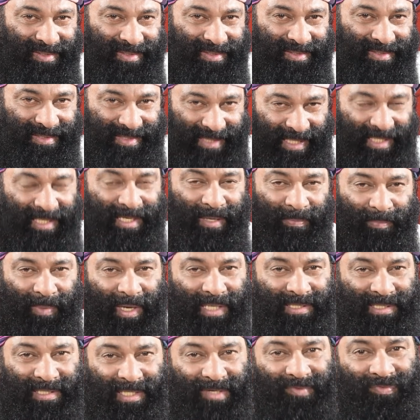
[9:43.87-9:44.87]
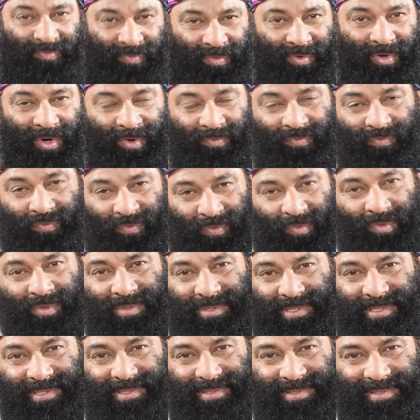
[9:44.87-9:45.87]
Send a basket full of
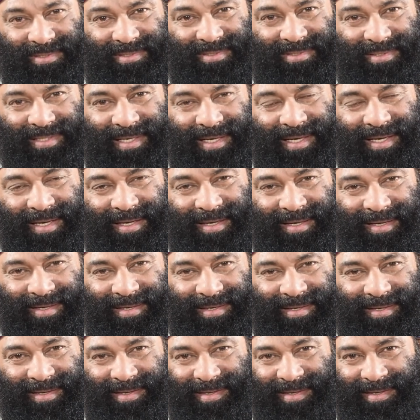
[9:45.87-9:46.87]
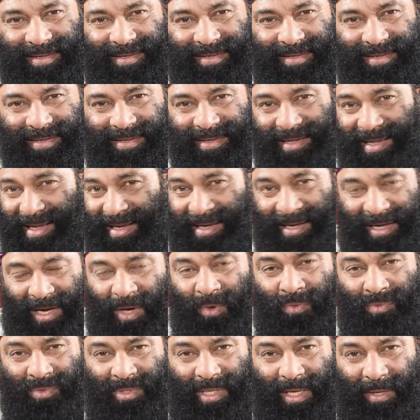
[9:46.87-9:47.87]
fruits and
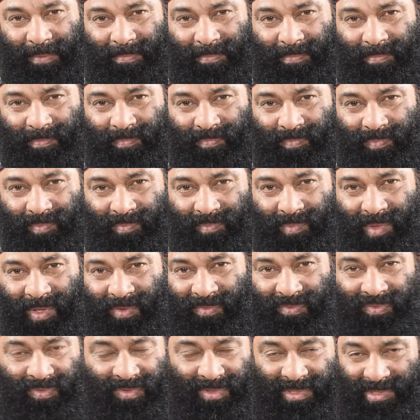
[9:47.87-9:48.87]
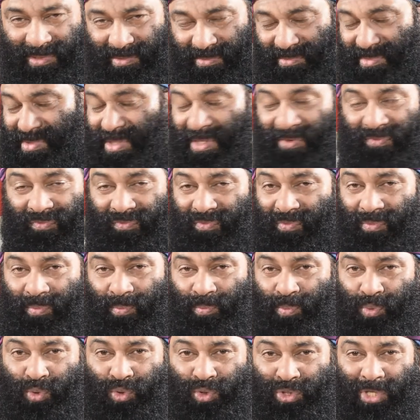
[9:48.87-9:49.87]
love them. If, if
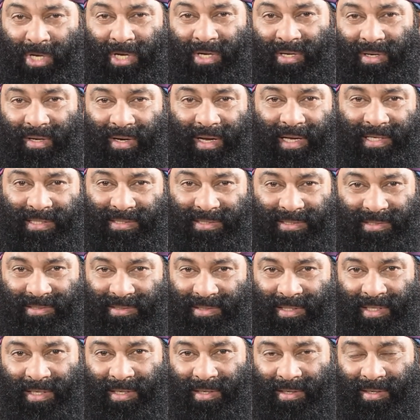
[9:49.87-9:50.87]
Putin likes